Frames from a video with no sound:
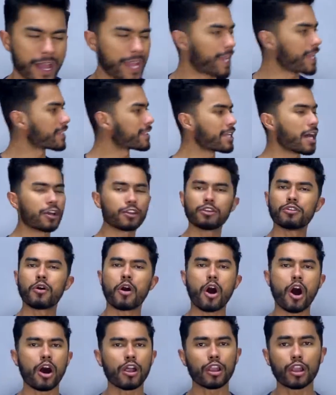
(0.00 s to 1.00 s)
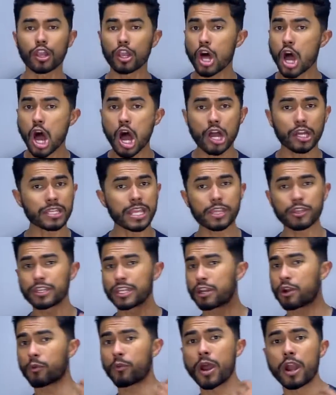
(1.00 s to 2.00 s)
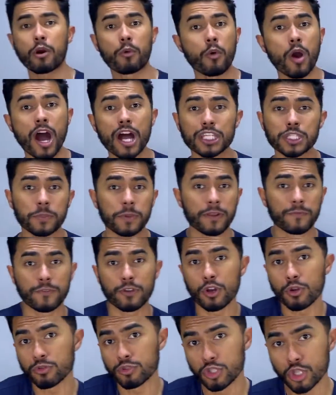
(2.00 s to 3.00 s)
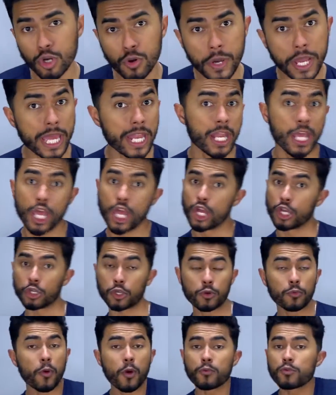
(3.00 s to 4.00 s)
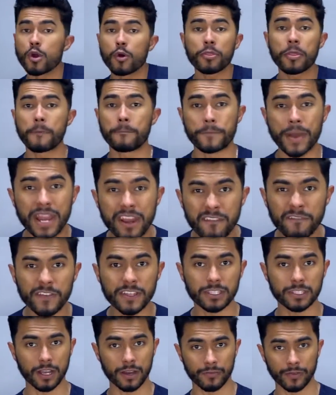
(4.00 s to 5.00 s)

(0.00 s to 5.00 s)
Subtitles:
I could tell you all along that you need to wear a watch, but if you don't do it, you won't know the benefits